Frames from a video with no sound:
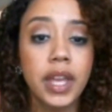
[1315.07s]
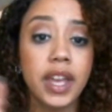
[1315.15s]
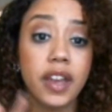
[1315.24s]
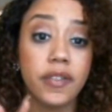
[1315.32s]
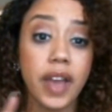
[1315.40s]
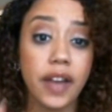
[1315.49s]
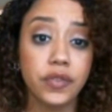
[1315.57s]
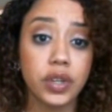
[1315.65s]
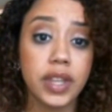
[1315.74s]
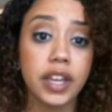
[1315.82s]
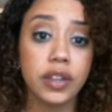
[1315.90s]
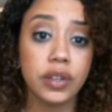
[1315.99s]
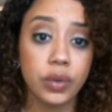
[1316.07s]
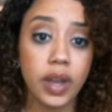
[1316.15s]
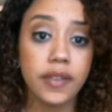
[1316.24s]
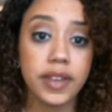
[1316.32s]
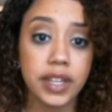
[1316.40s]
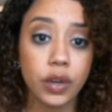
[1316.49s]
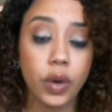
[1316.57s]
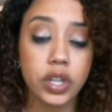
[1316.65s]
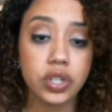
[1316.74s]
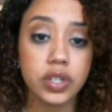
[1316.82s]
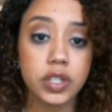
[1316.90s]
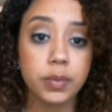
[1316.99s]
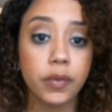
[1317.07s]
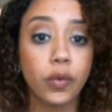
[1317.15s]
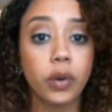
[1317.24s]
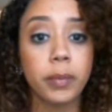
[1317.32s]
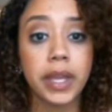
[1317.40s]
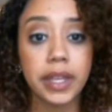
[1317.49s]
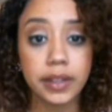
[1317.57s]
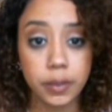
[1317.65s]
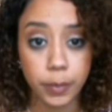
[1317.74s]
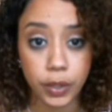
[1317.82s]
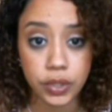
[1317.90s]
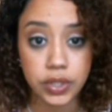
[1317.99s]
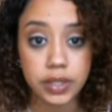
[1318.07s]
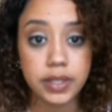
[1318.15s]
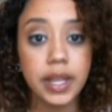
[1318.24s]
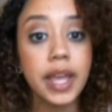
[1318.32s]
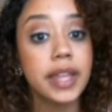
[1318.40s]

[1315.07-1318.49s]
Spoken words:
If after that you do have any questions before making the purchase,